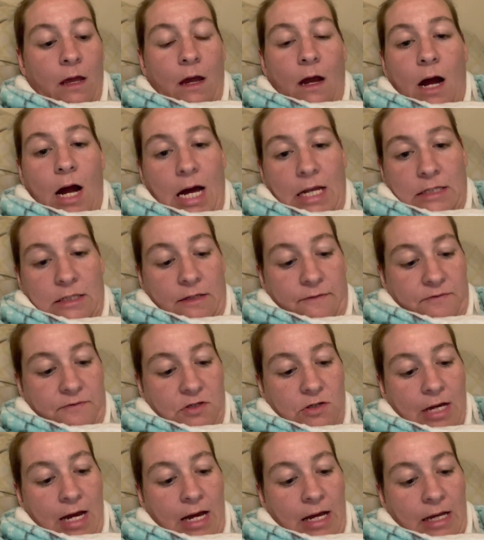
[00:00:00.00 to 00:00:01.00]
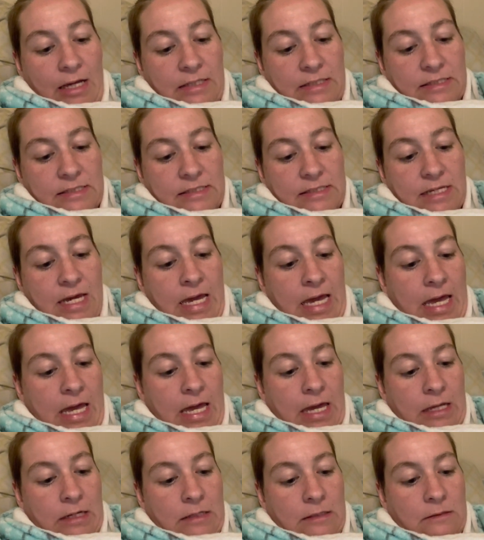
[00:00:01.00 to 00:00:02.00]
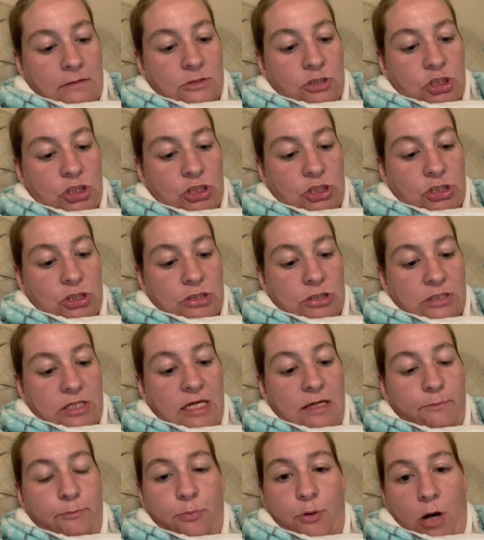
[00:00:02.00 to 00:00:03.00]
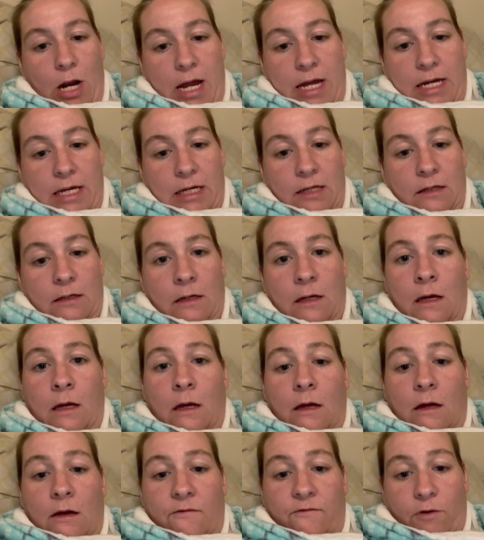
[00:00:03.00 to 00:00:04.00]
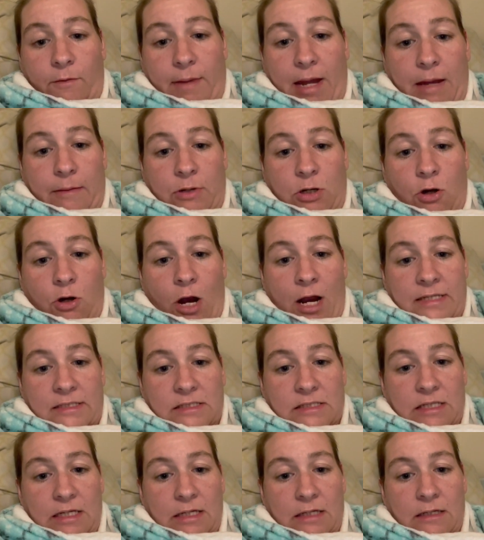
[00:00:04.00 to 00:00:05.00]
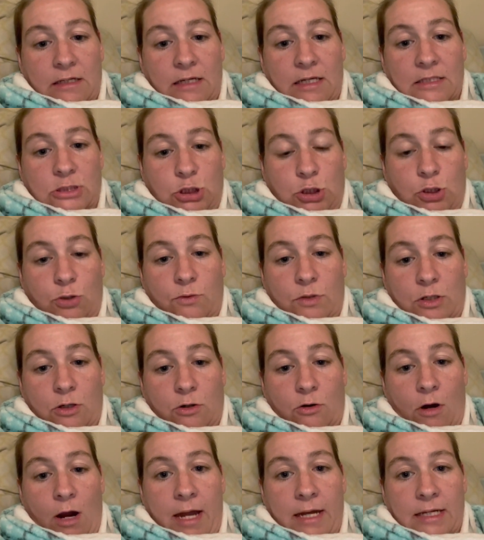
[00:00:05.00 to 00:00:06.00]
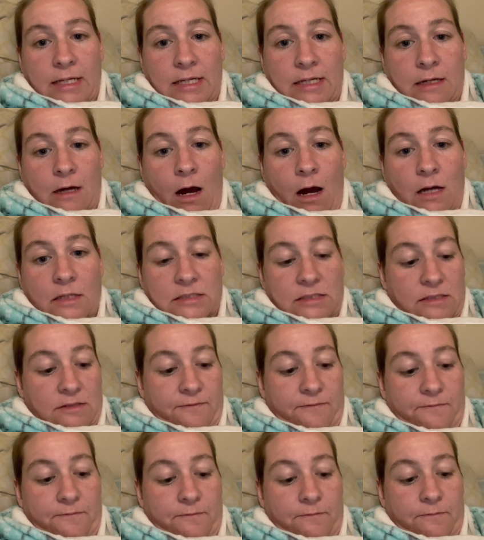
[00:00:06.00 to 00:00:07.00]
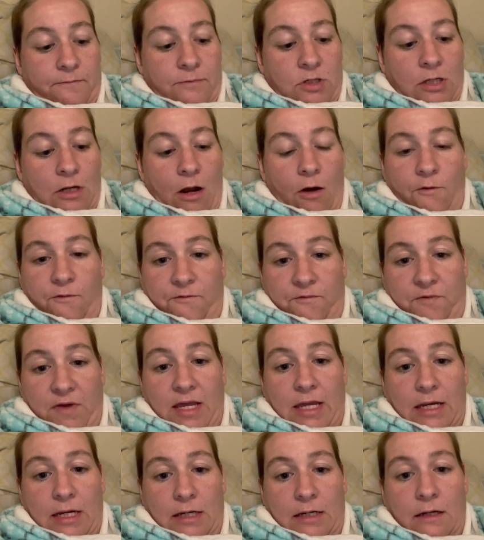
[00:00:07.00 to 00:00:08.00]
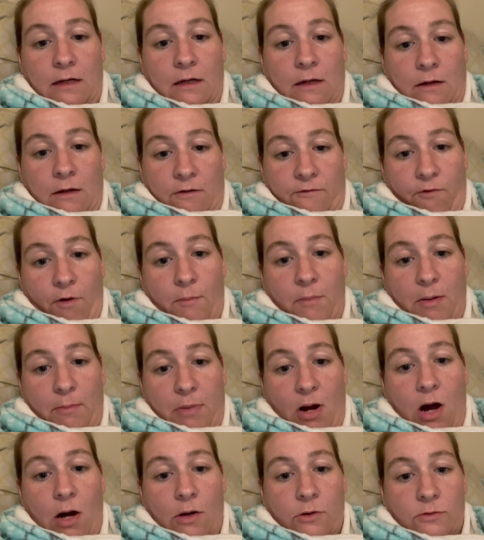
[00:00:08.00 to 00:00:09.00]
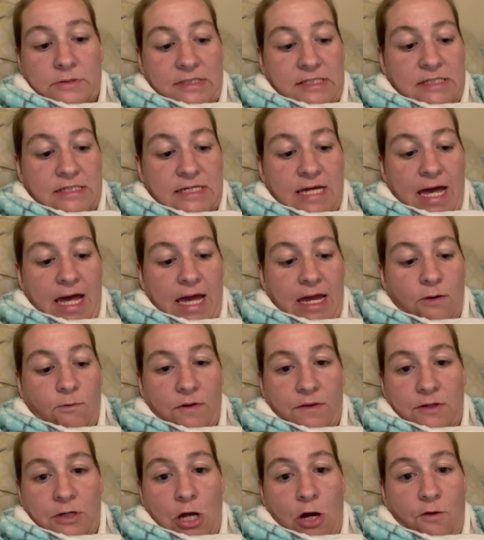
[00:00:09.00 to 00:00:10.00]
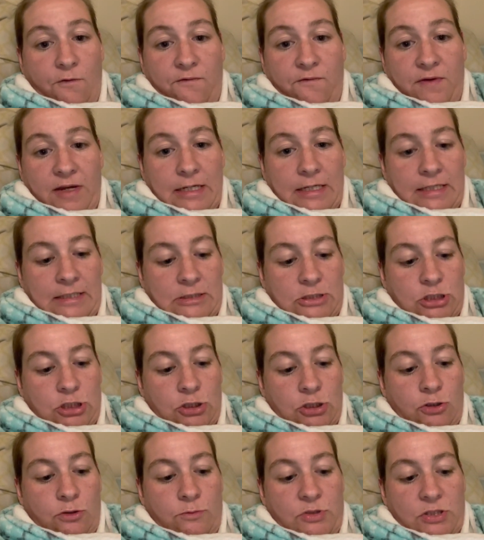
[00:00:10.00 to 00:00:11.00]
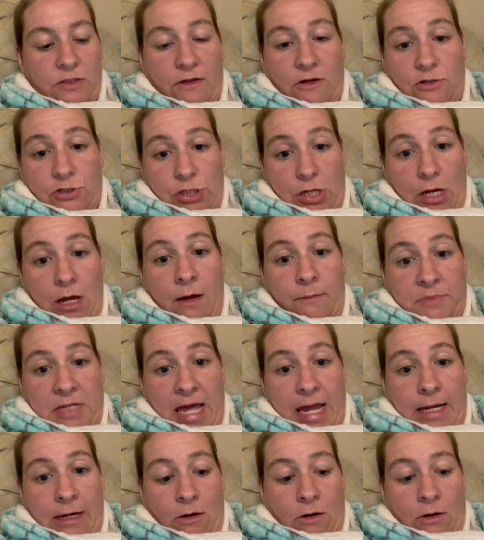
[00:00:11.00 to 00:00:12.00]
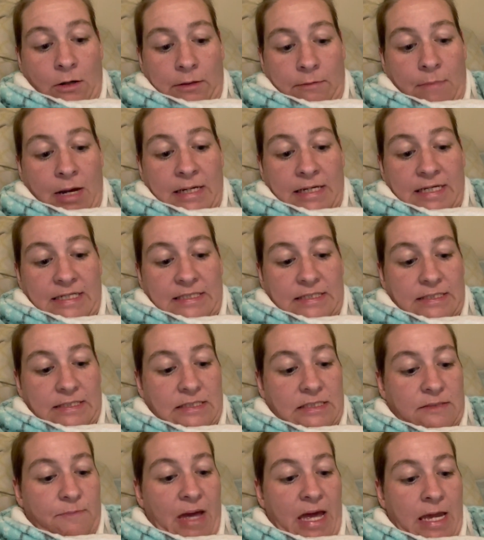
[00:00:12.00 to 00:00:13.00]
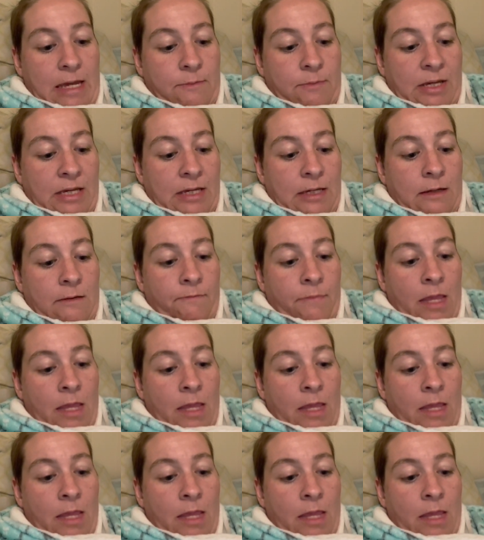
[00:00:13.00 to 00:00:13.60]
I love you guys, and just keep praying for baby Grayson. He's doing great. He got to, you know, feed from a bottle today with no feeding tube. So there's an update on my niece's baby.